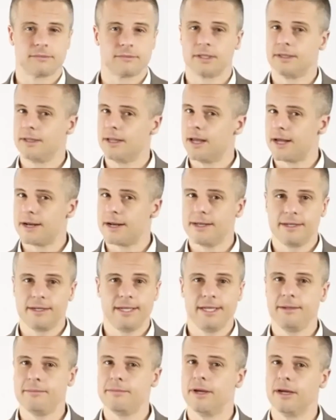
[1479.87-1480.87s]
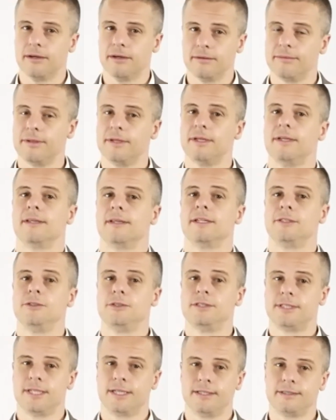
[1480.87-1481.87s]
not in an email that you
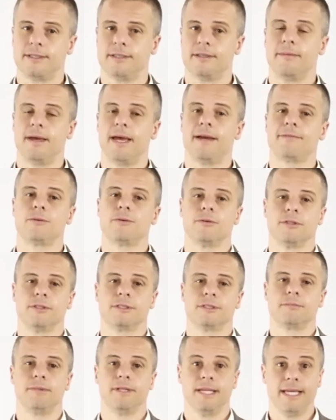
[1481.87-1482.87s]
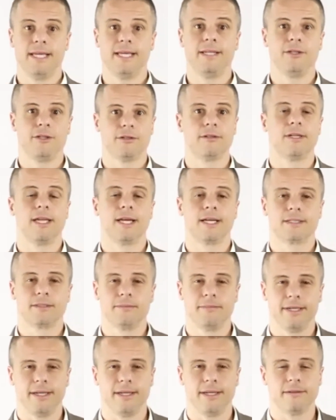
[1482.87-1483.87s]
send to them afterwards, but in your next
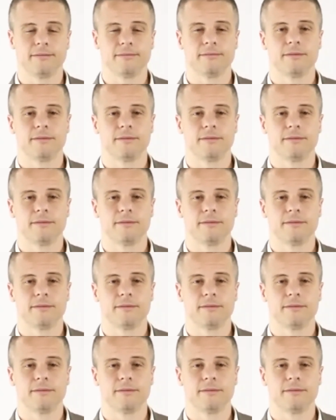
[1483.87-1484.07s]
meeting.